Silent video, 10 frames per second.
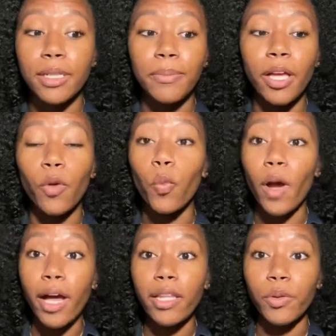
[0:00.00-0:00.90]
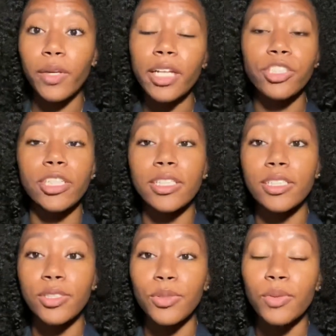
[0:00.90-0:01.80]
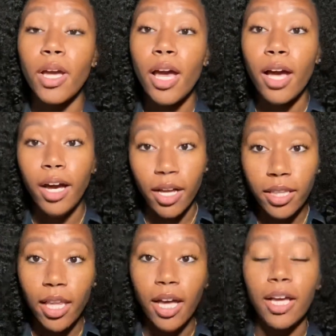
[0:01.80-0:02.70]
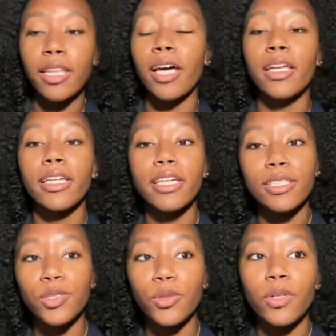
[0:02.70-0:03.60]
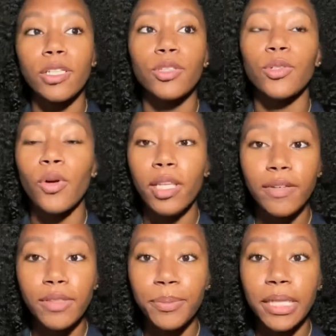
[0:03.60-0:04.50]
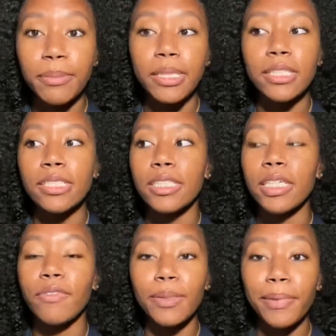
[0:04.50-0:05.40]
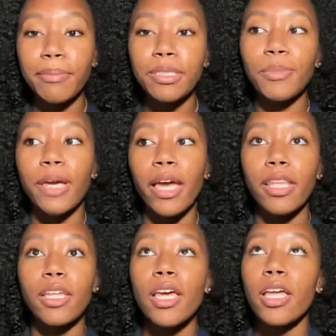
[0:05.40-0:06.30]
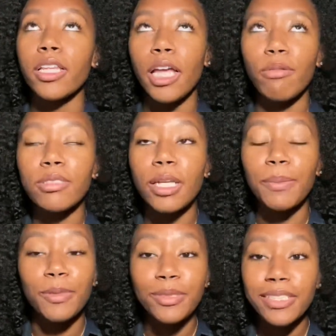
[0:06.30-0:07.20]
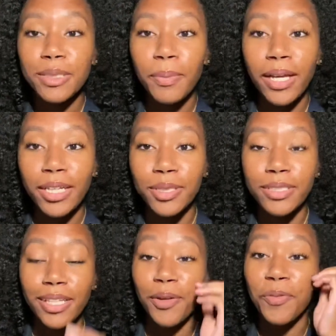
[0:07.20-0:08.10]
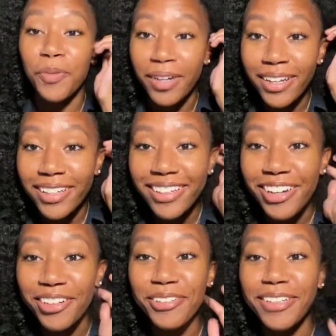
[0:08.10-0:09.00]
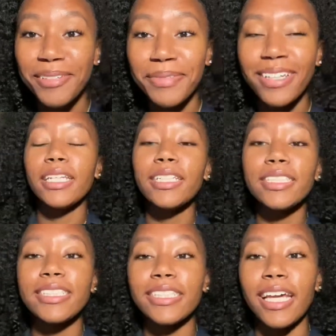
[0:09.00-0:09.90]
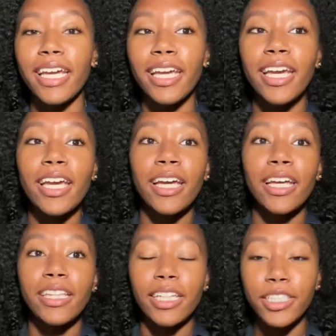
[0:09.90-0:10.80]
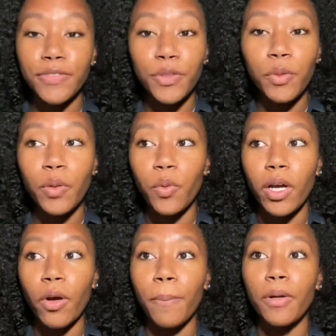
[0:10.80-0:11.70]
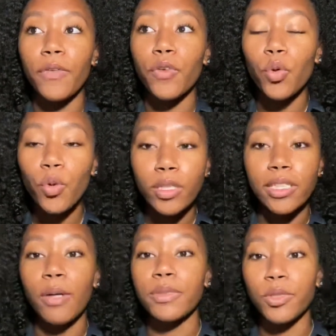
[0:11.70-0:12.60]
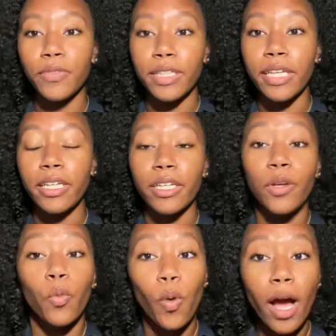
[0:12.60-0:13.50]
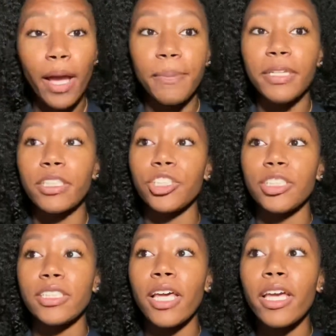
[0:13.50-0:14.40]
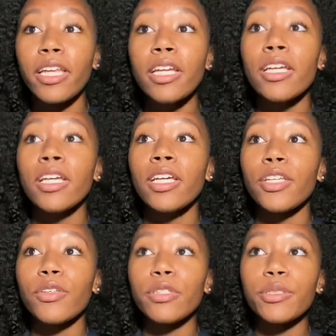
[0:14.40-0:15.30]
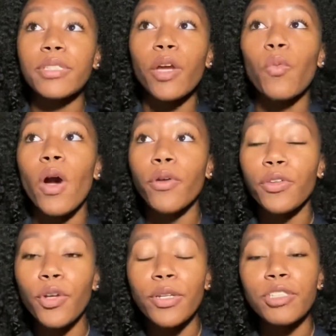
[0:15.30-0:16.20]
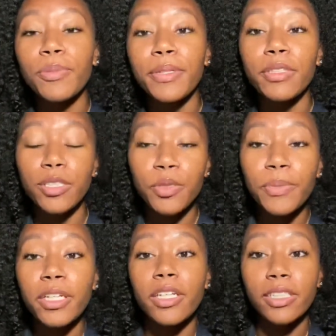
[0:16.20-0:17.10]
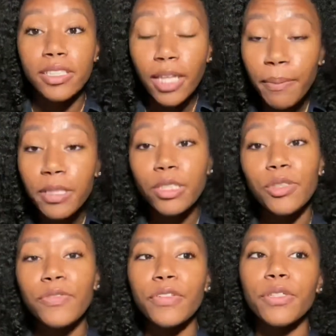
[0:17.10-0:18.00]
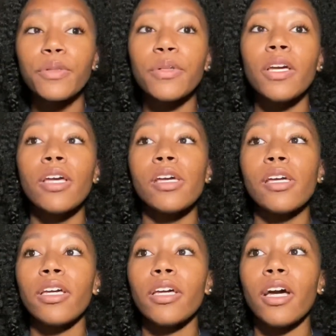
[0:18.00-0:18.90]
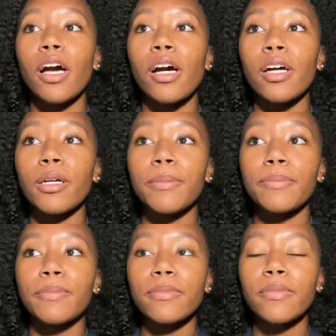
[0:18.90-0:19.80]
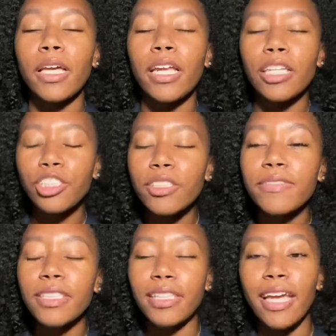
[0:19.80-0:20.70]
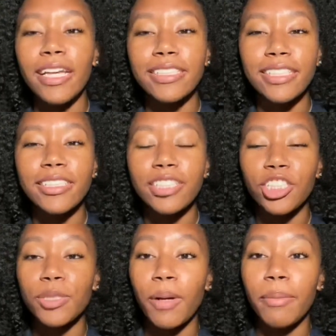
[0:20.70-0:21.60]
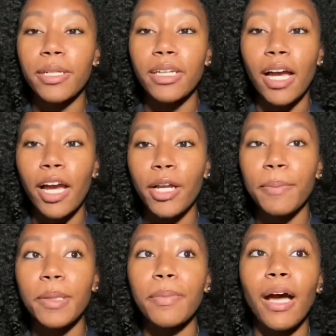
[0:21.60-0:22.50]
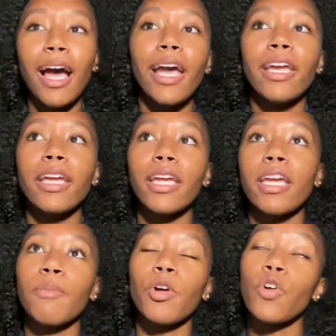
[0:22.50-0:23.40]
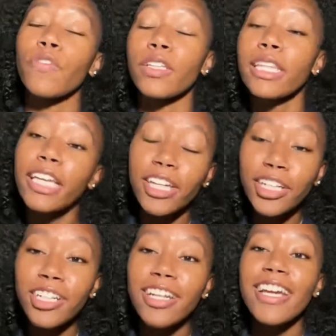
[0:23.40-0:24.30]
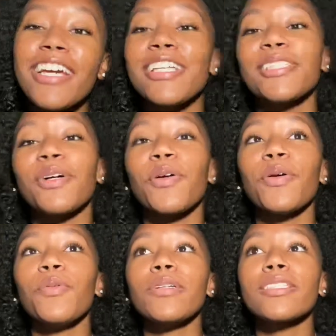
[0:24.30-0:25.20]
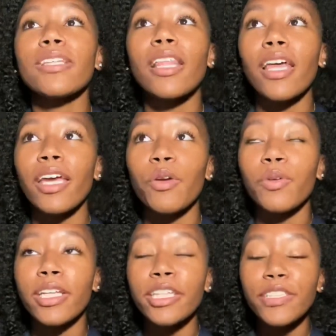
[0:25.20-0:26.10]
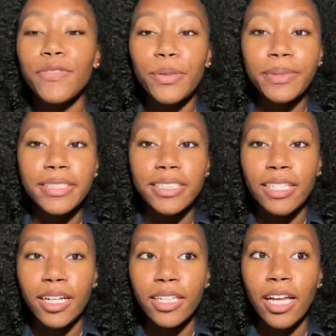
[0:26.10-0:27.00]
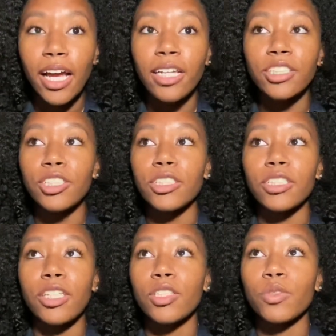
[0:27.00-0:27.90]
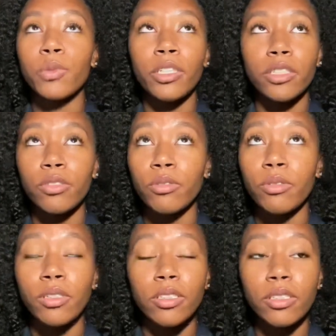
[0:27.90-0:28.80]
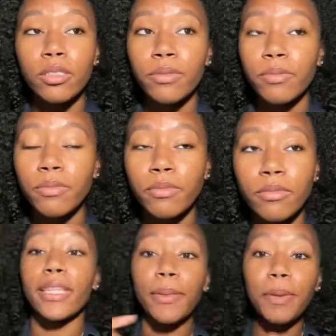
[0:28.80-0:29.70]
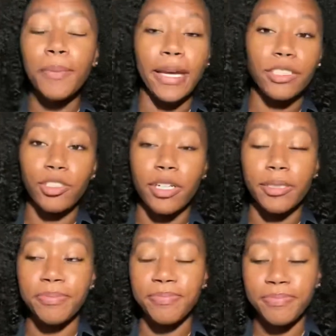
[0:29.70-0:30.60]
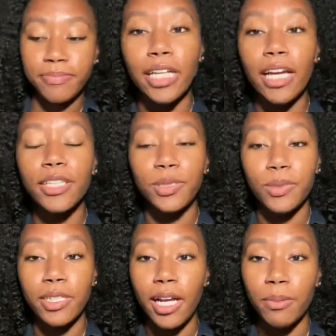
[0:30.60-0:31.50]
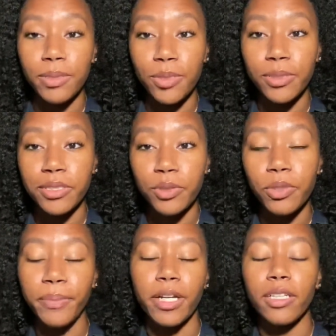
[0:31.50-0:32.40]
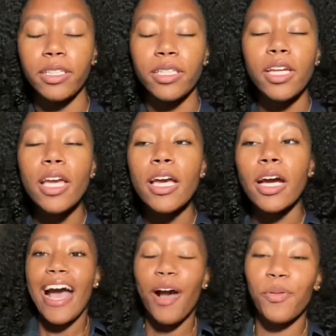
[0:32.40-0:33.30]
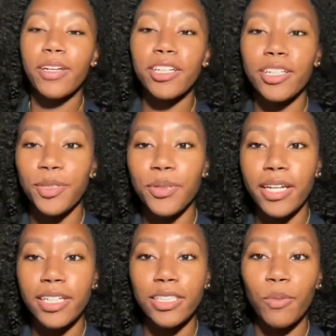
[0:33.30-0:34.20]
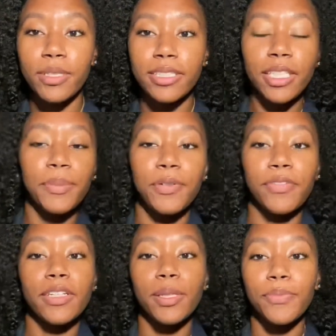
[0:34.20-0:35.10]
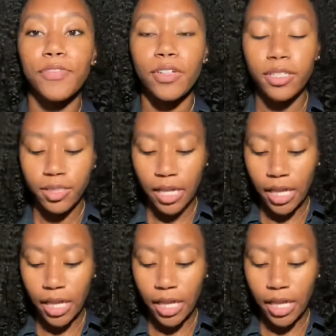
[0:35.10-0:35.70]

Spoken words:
I'm like, wow, like we actually get to do a lot of hands-on. You know, I love the babies, giving the babies a bath. That was like music to my ears. Like, what? Are you kidding me? Needless to say, the interview went well, but of course I was overthinking it. Why? Because she said, she was like, well, you know, this will be a good stepping stone for you. And I should have took that as hints that she's probably gonna hire me, but I am an overthinker. So it was like, when the interview was done, I just swear to you, let me backtrack. I had told her that I was going to school in Maryland. I wanted her to know that because I wanted to keep it real up front.